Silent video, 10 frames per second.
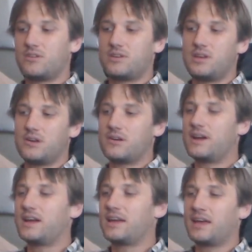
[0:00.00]
you're
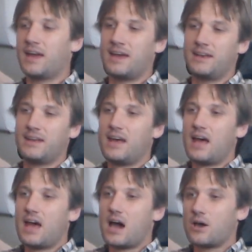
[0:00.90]
hearing, and
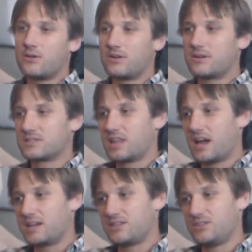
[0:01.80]
how your ears
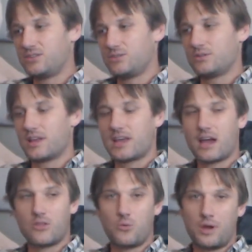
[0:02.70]
lie to you,
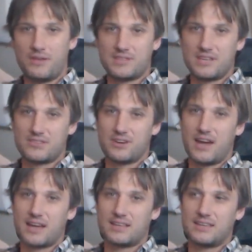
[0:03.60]
how the waves
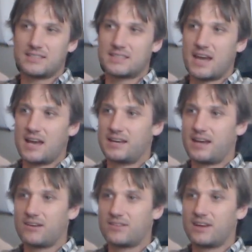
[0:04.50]
interact inside and
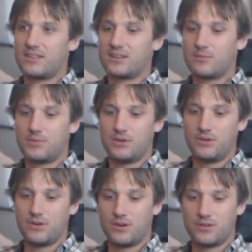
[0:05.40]
outside of the
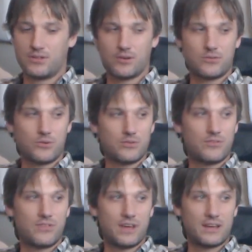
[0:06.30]
computer and those sorts
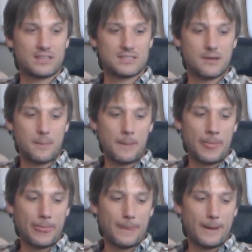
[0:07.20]
of things.
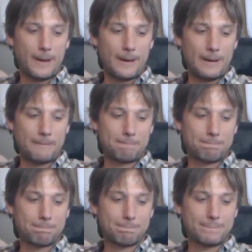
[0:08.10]
But
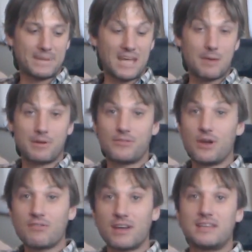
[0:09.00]
if you
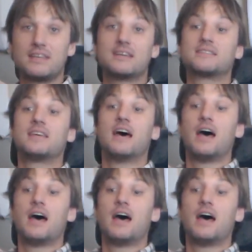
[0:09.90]
have ideas,